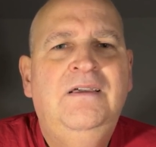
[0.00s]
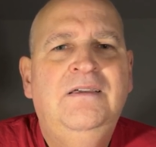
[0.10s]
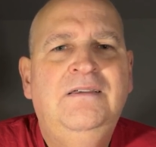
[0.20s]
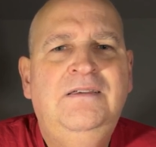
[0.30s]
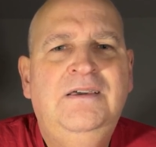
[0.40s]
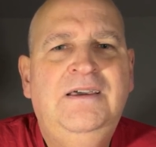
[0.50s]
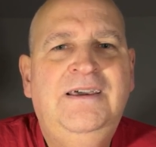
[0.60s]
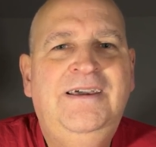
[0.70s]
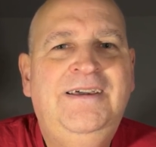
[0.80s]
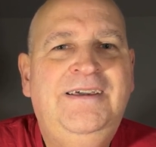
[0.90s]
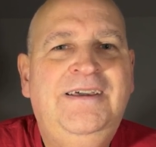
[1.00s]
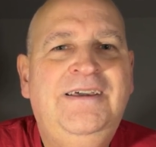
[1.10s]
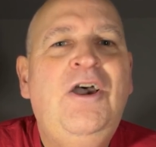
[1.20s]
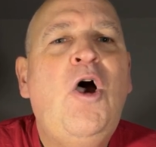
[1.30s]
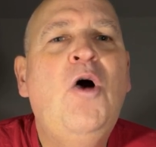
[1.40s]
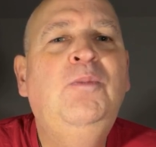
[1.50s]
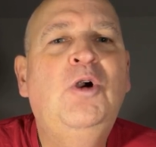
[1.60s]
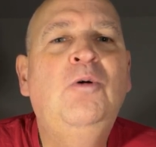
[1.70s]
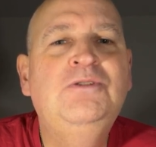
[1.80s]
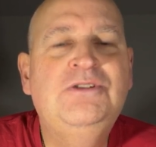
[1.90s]
Yeah.
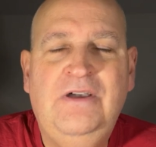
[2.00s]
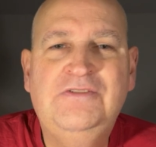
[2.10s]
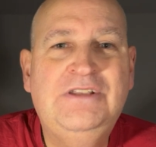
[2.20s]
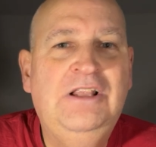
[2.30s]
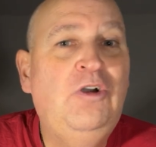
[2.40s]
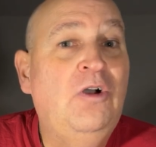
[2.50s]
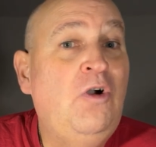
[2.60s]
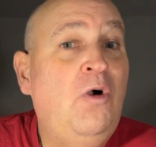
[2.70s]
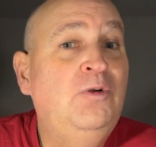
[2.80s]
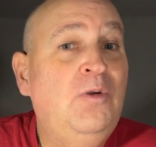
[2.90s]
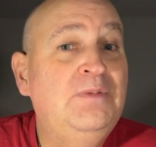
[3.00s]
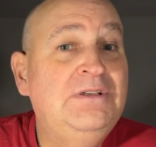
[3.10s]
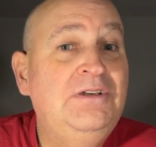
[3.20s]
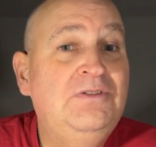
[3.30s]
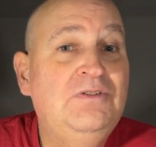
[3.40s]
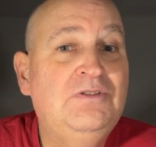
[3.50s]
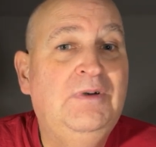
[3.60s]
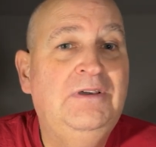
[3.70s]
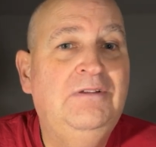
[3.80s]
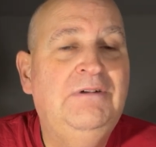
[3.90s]
Homegrown stuff. Still got homegrown potatoes,
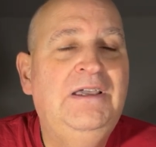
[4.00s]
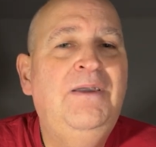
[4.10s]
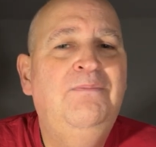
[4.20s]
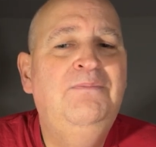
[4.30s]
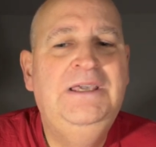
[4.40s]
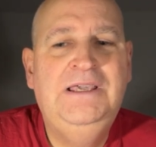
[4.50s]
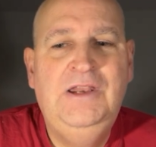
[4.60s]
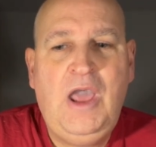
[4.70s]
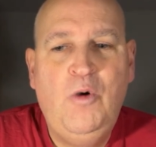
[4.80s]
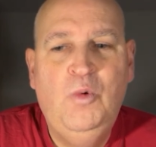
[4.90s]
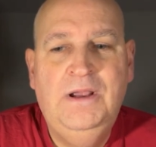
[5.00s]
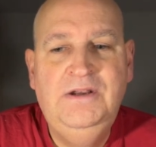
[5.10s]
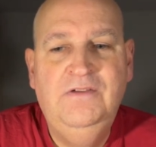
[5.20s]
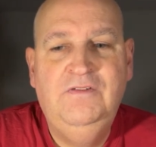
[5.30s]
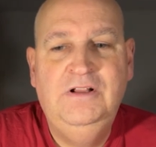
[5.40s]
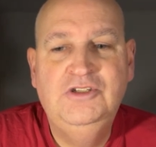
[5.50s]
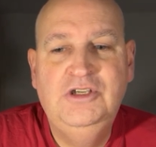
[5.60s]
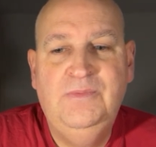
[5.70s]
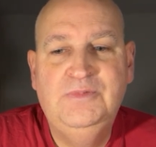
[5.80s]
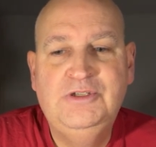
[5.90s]
by the way, making wonderful
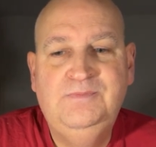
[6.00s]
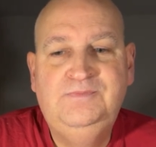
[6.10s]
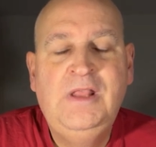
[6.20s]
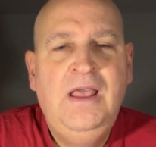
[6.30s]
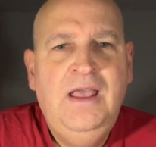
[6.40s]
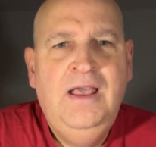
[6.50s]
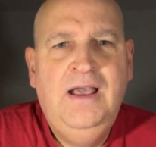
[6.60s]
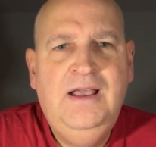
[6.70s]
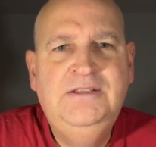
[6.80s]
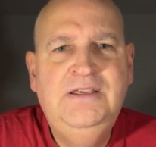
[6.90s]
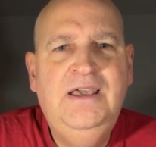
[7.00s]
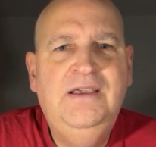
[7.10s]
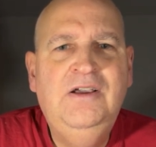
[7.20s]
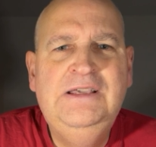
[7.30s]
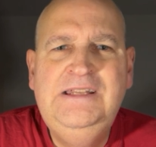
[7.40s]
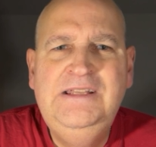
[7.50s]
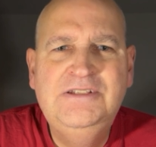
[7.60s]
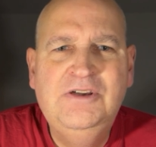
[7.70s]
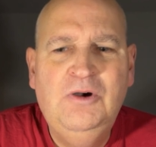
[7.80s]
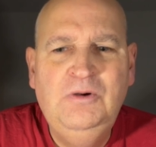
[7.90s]
chips. And yeah, it
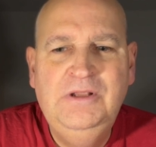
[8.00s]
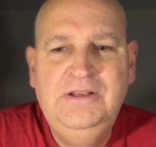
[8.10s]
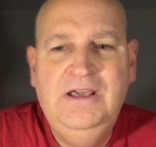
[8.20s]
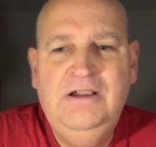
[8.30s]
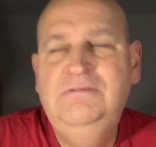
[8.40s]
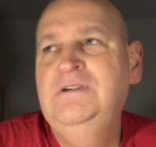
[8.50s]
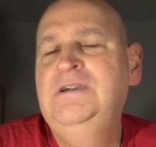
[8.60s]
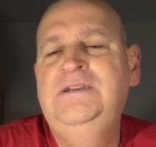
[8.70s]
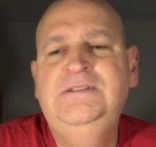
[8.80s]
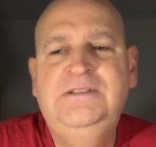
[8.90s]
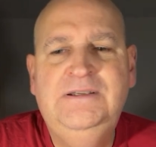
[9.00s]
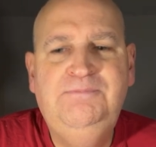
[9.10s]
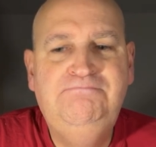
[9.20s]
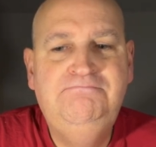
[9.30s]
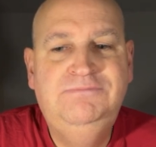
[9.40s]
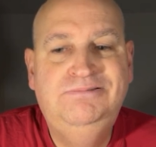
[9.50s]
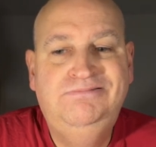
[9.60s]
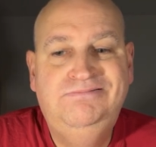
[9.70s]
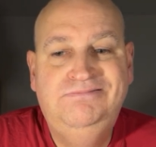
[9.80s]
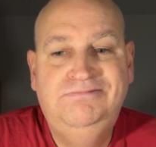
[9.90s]
is colder now, and um,
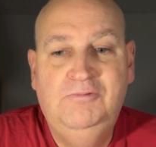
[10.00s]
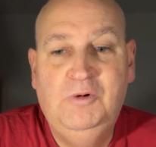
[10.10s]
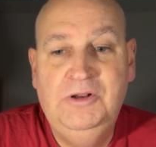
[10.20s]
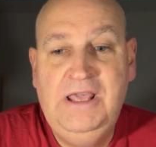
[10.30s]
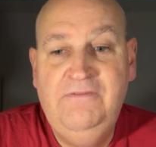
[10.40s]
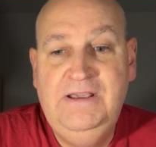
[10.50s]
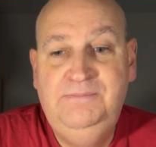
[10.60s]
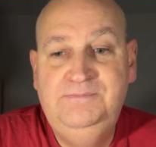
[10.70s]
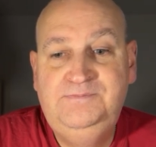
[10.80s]
whatever.